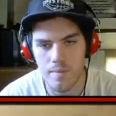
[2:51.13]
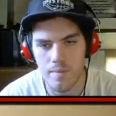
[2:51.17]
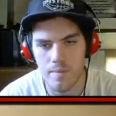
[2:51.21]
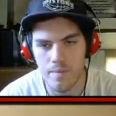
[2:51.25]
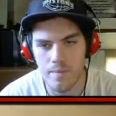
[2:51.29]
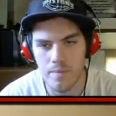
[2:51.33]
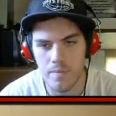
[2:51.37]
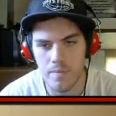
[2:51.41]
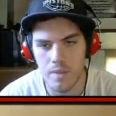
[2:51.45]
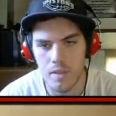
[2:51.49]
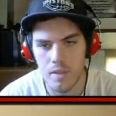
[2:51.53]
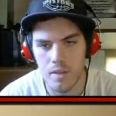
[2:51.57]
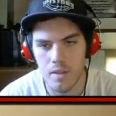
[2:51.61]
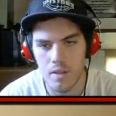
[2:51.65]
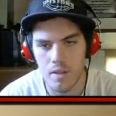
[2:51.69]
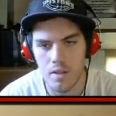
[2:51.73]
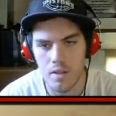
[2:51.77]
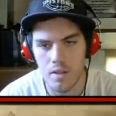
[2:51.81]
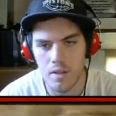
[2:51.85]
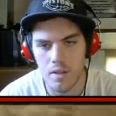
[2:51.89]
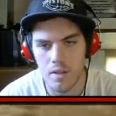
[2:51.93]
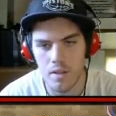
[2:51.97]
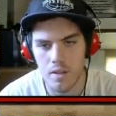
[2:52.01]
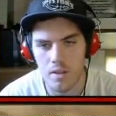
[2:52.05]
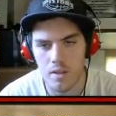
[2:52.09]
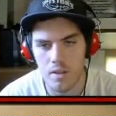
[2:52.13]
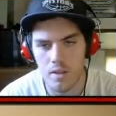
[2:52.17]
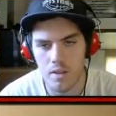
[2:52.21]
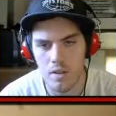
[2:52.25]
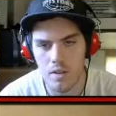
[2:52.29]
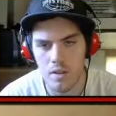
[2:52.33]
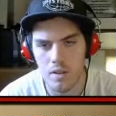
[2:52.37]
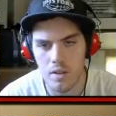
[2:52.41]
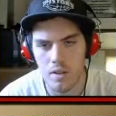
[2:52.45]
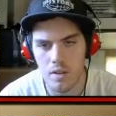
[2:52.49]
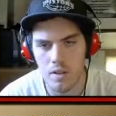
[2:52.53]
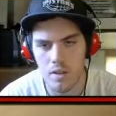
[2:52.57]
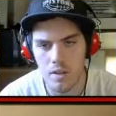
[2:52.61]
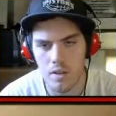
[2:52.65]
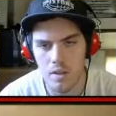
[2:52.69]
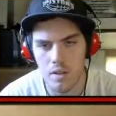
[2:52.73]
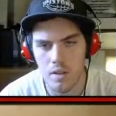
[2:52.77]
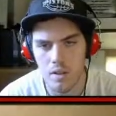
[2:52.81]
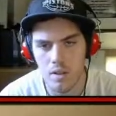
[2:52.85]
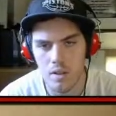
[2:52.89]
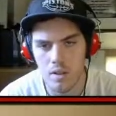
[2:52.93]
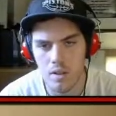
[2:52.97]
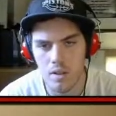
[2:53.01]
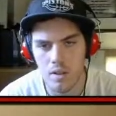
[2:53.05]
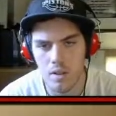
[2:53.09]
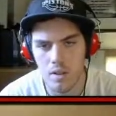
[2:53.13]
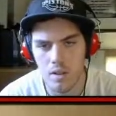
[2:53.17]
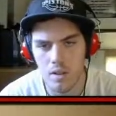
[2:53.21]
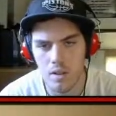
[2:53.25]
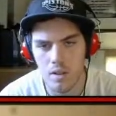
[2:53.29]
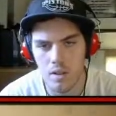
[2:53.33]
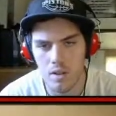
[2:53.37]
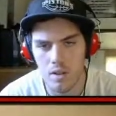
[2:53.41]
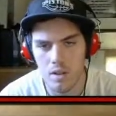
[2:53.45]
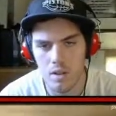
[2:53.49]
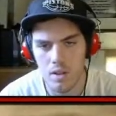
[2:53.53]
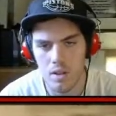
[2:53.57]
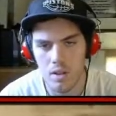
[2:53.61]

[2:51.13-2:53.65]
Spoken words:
[no speech]